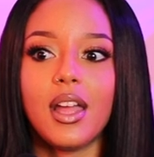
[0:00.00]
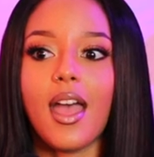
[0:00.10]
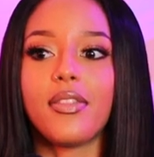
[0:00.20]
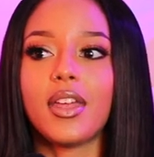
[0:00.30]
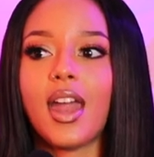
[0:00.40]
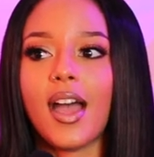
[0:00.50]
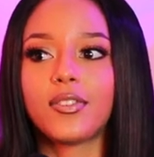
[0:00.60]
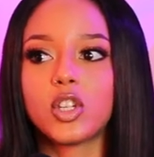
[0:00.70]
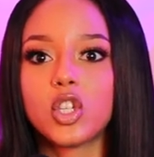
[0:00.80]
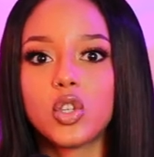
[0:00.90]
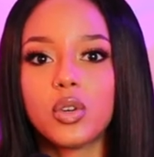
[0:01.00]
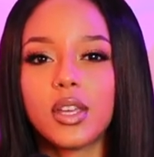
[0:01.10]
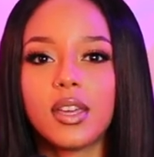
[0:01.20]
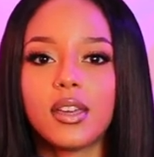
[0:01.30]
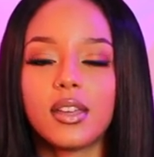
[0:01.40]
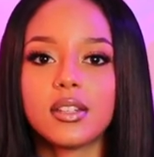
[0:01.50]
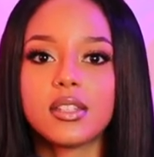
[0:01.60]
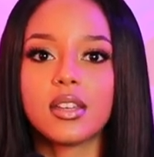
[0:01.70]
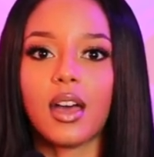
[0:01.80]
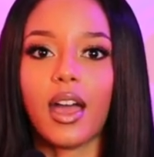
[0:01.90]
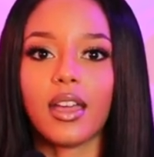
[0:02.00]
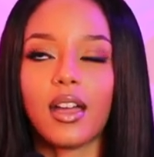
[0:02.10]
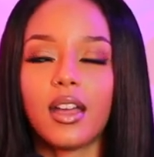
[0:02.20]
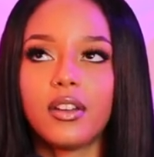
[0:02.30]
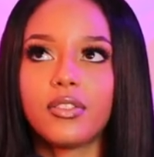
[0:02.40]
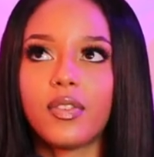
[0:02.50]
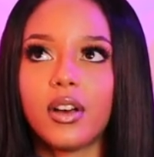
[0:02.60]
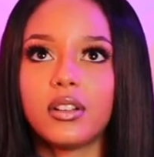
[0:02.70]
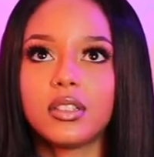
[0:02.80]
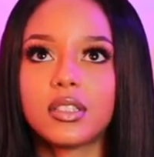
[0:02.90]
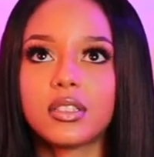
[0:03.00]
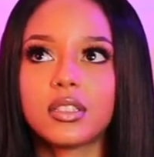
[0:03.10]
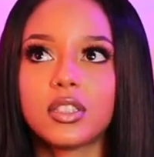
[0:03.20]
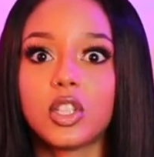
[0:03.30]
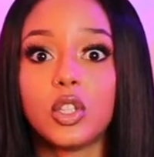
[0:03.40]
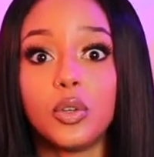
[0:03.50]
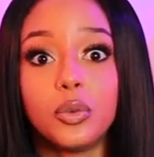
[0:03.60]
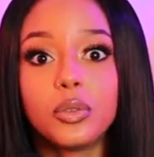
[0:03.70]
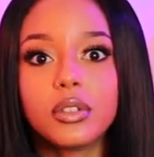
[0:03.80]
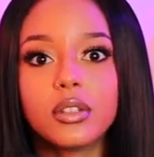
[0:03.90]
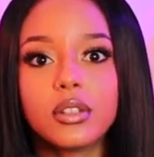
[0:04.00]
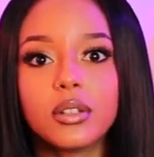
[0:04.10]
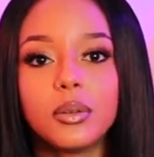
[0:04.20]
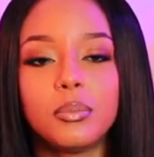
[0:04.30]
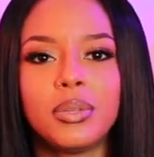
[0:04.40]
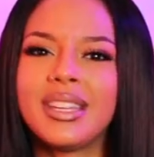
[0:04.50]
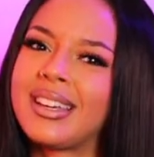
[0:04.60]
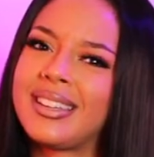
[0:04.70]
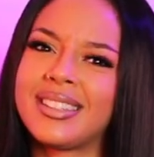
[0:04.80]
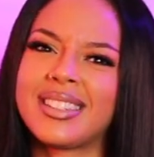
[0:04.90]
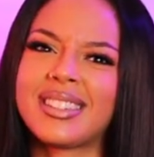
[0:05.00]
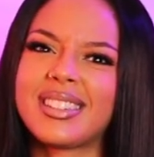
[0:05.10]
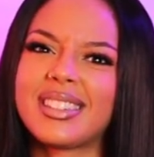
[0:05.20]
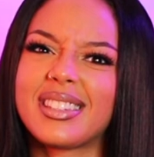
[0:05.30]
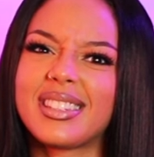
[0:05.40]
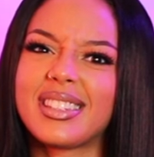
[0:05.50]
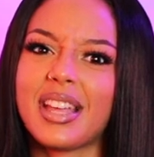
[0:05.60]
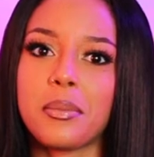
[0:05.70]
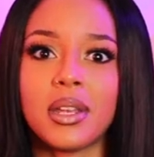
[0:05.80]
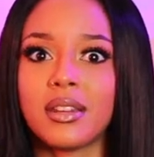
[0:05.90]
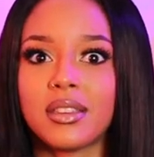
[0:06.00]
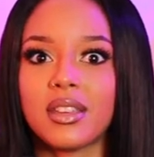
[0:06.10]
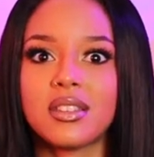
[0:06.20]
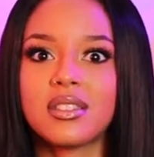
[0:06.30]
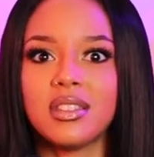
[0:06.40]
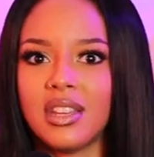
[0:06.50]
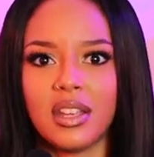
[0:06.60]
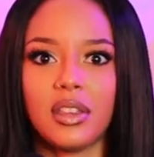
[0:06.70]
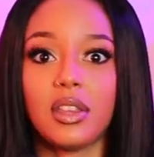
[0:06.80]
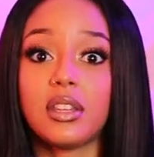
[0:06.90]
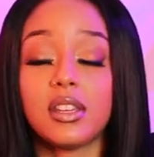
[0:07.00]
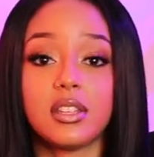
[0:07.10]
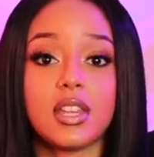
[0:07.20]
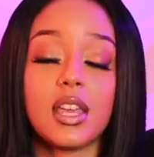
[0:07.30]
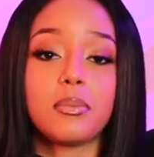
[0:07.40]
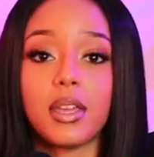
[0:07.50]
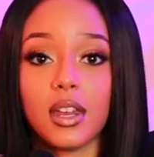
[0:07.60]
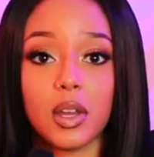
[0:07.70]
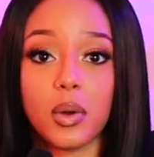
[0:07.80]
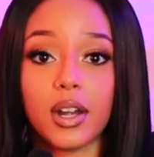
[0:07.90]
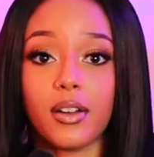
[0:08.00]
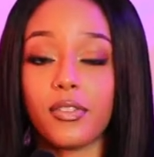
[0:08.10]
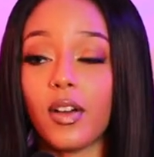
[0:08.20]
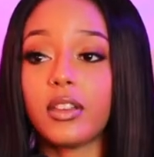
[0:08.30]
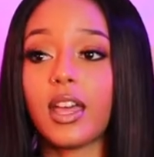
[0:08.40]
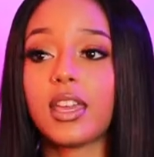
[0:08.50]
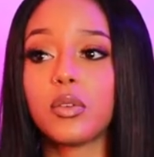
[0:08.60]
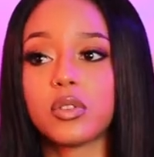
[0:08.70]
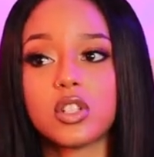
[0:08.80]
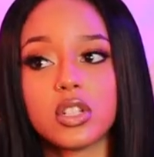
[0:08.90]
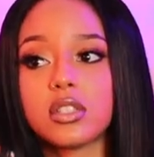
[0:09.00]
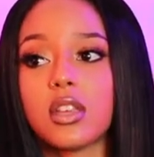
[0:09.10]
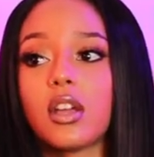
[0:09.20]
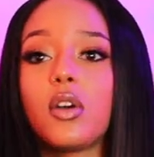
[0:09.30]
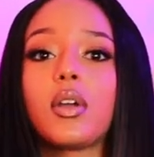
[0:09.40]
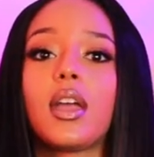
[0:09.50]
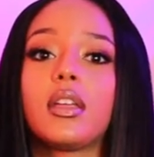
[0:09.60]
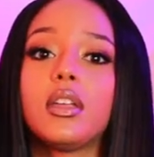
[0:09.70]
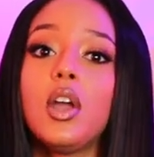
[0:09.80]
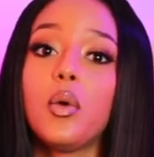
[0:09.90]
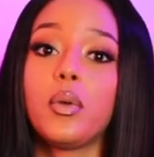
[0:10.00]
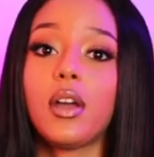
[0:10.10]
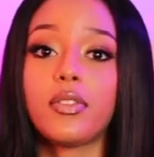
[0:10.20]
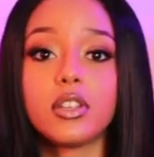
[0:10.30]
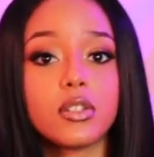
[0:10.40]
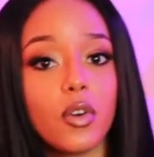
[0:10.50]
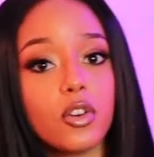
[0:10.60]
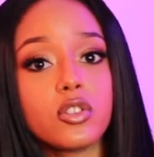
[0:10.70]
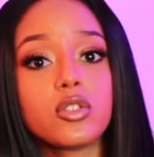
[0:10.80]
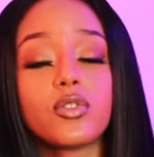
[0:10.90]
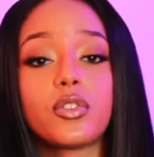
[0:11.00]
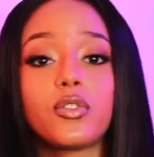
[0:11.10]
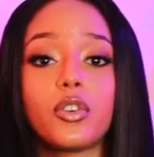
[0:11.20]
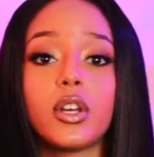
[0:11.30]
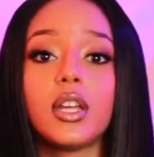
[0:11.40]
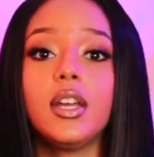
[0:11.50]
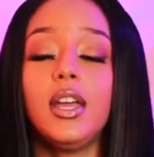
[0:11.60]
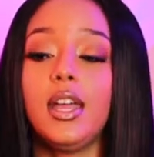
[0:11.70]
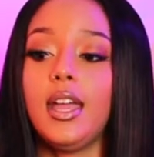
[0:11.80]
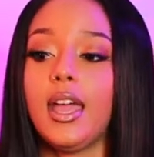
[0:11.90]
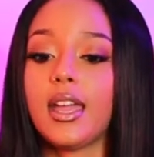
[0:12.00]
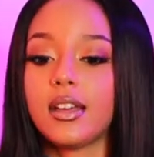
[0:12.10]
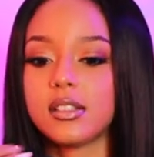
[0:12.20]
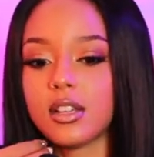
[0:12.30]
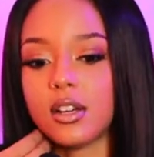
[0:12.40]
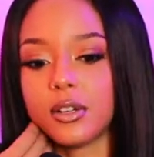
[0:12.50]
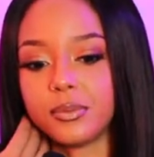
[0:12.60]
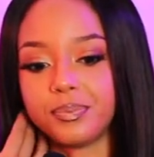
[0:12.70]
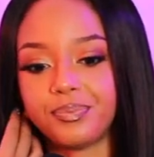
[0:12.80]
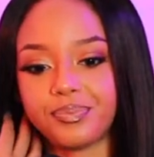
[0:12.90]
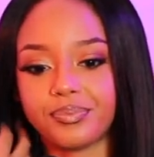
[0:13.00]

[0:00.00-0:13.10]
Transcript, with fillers: And then after shooting it, I kind of felt used because I mean, they it didn't take me anywhere. I felt like it was just like, okay, we got these photos for free, and um